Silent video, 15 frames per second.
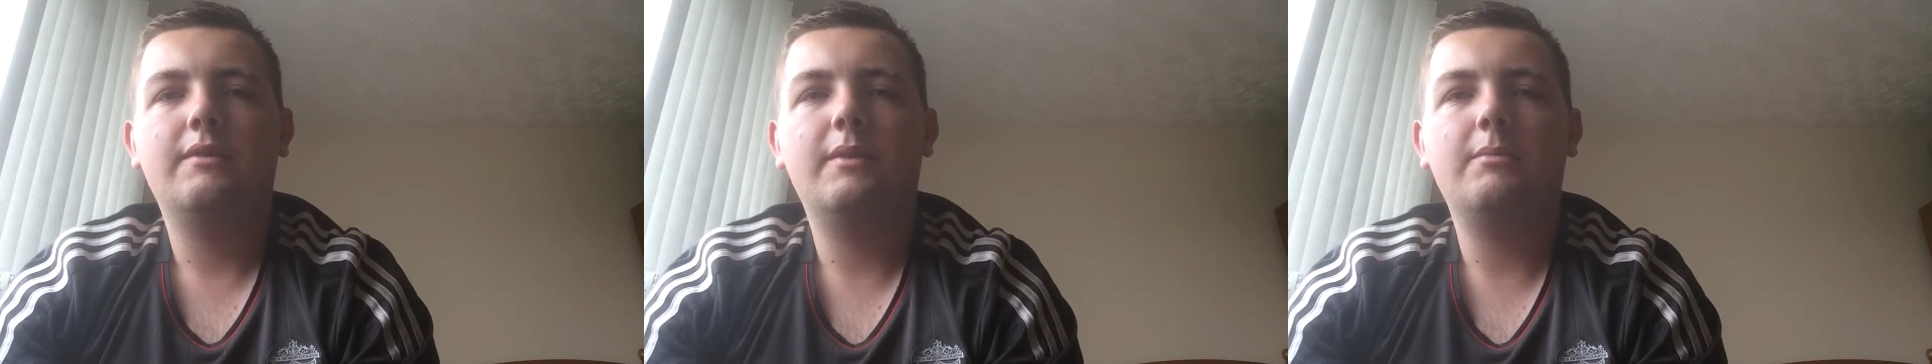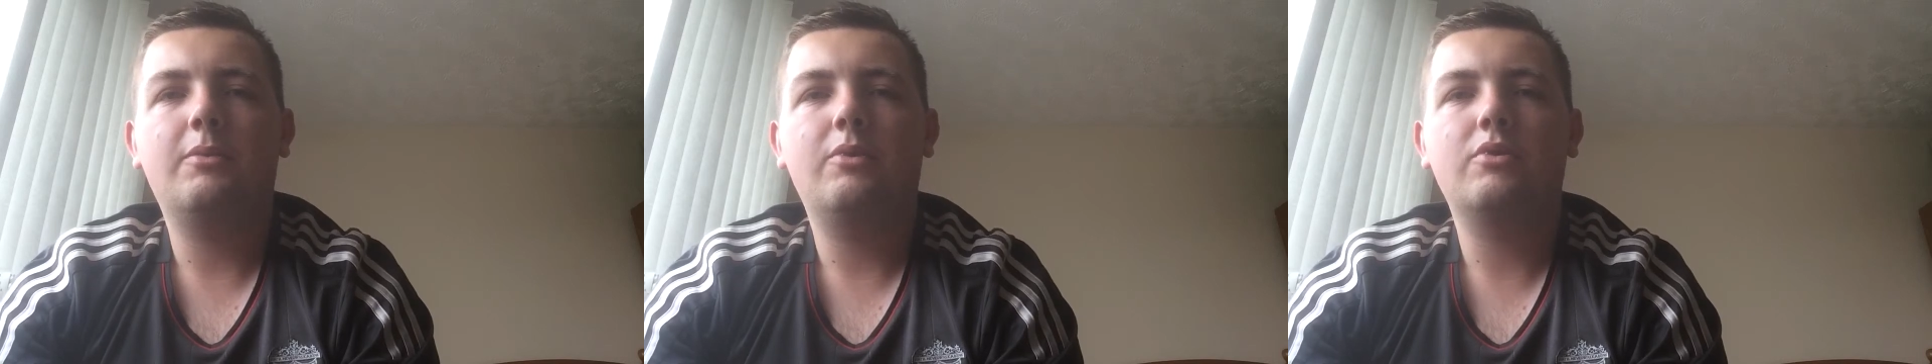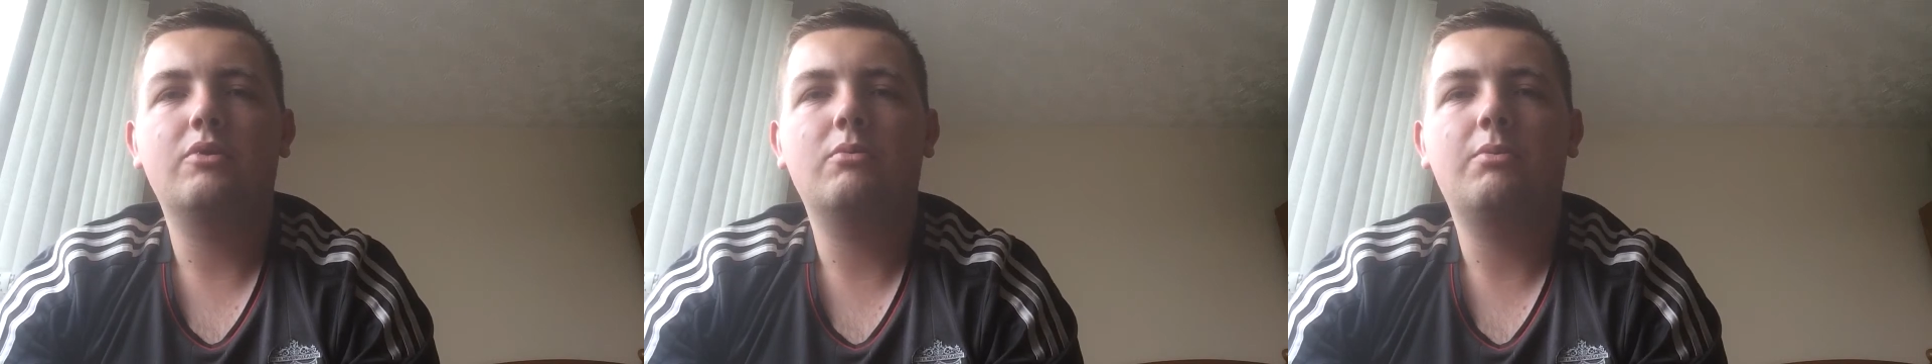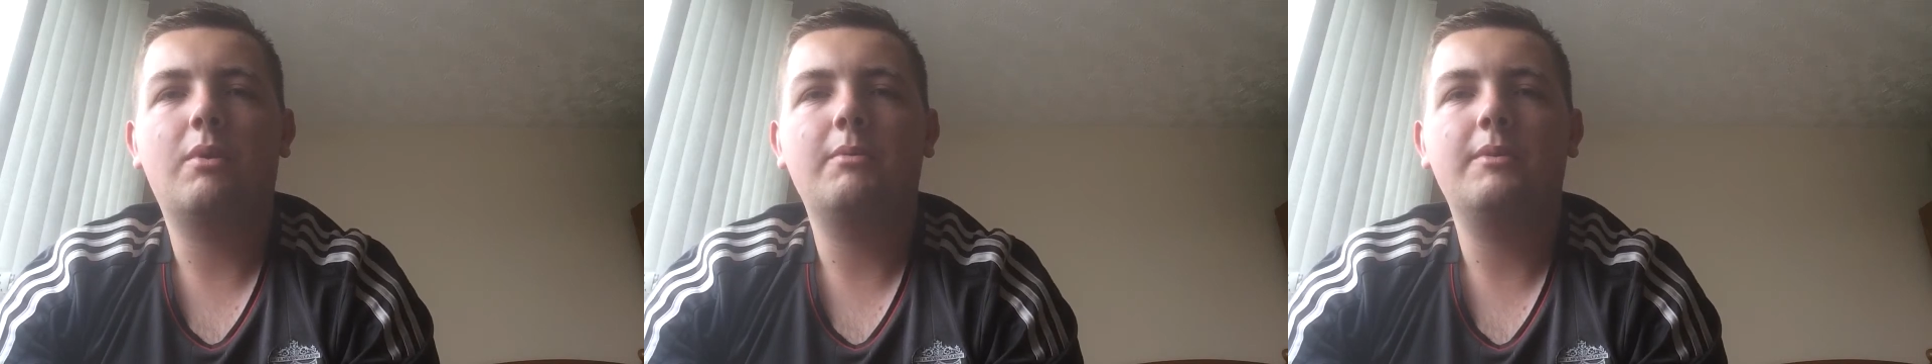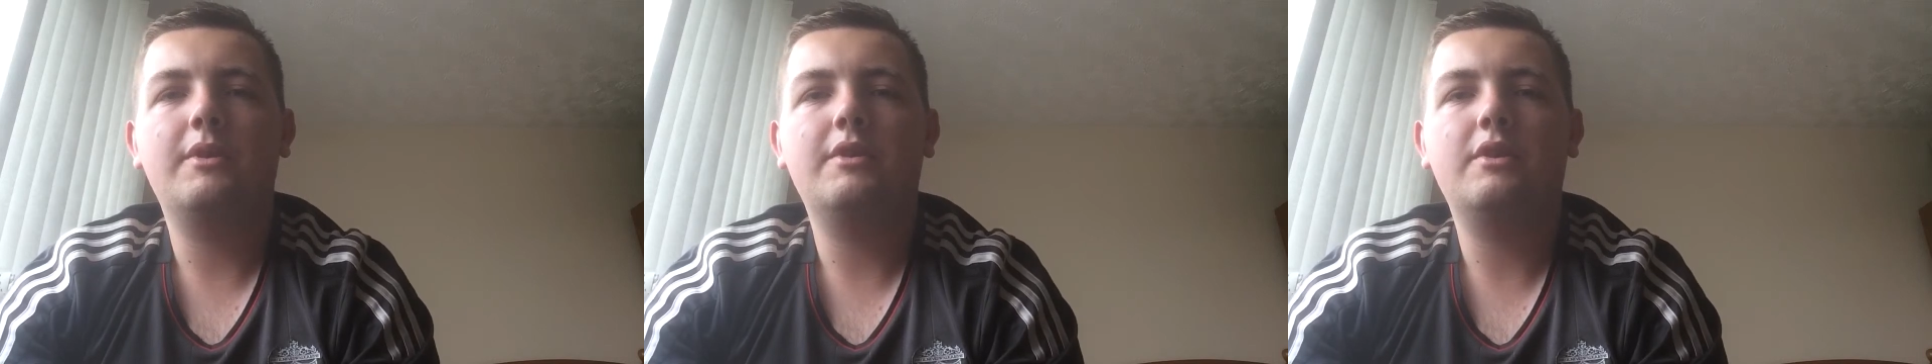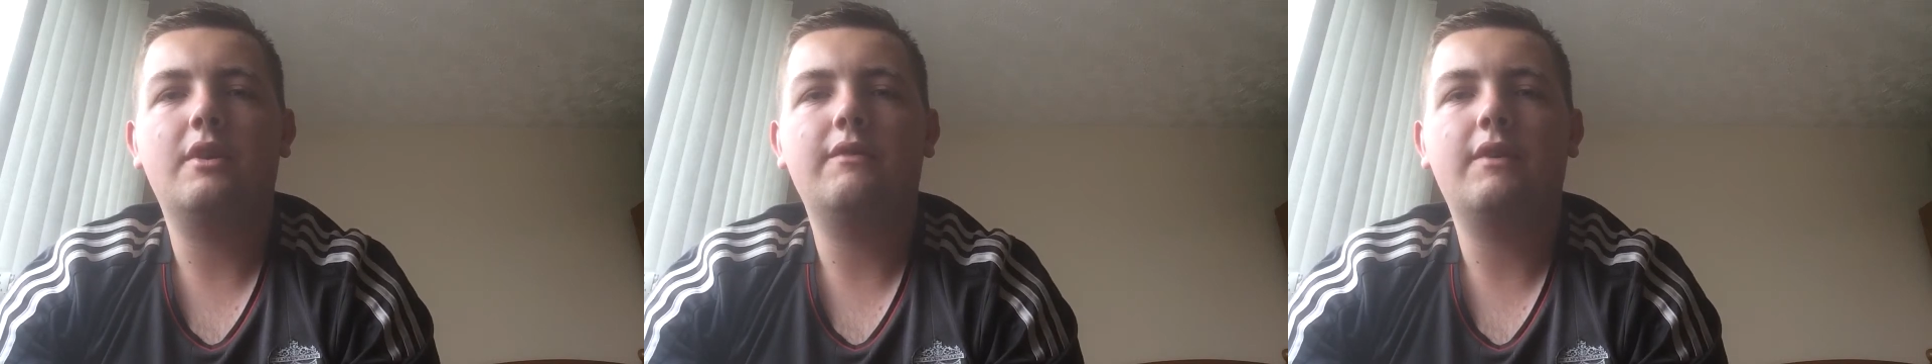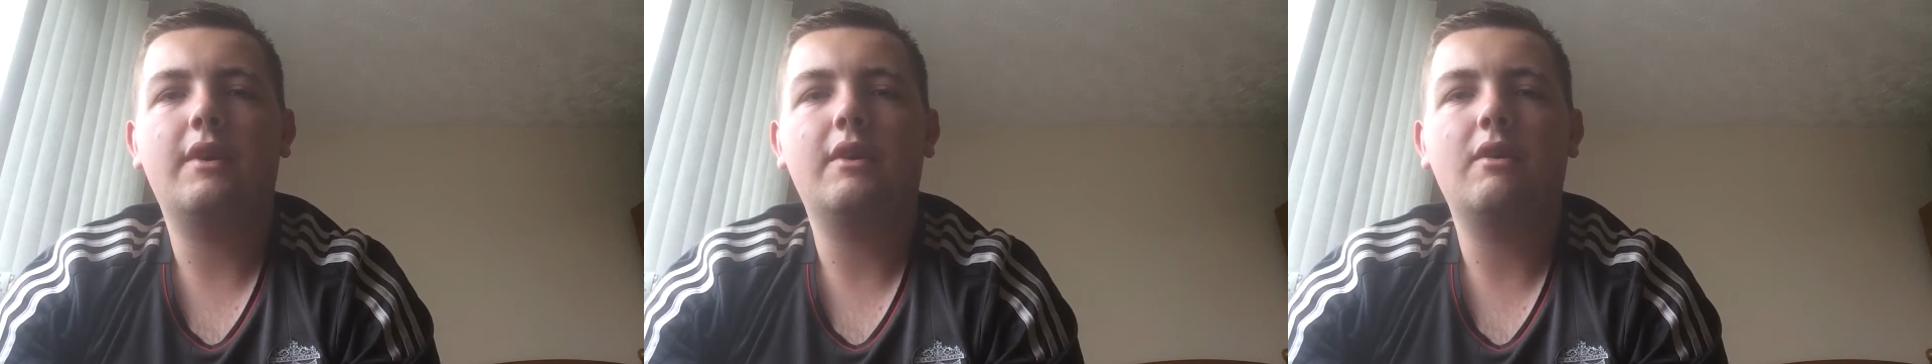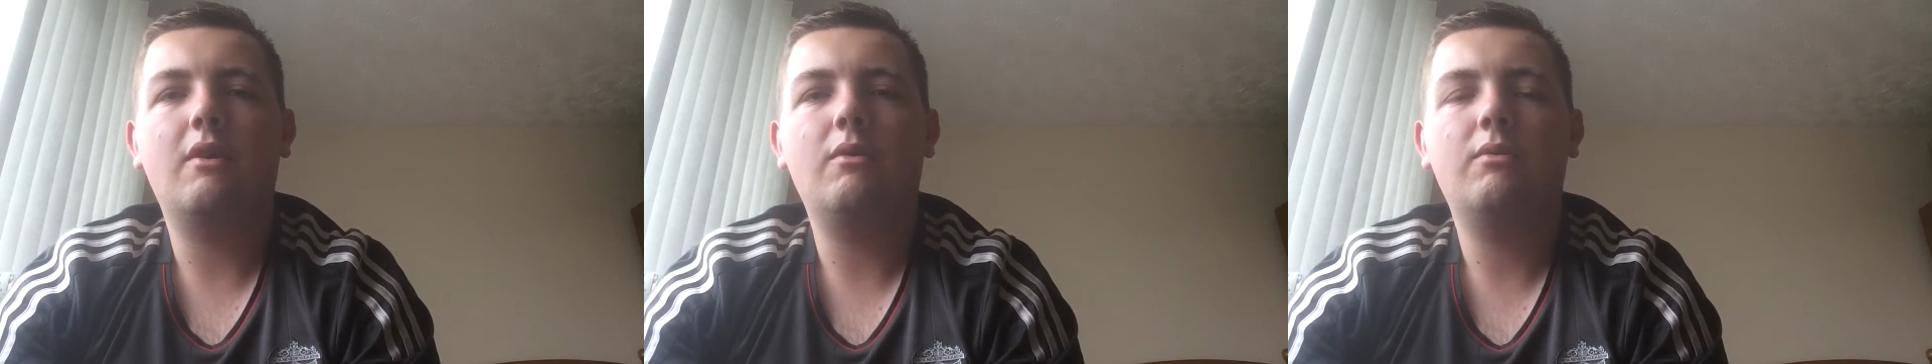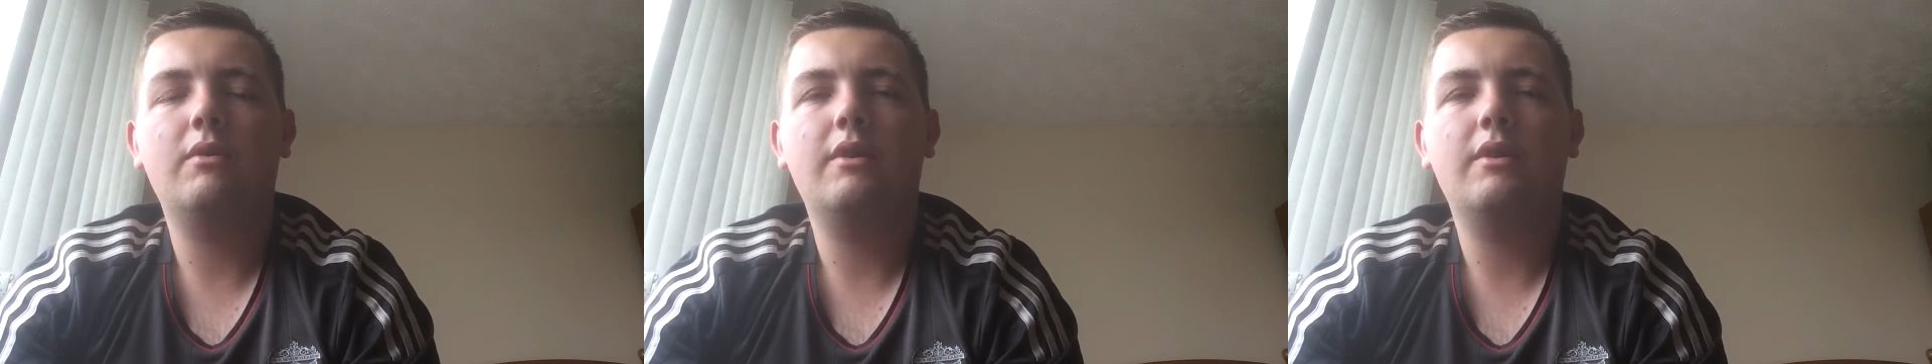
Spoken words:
think Portugal probably deserved that goal.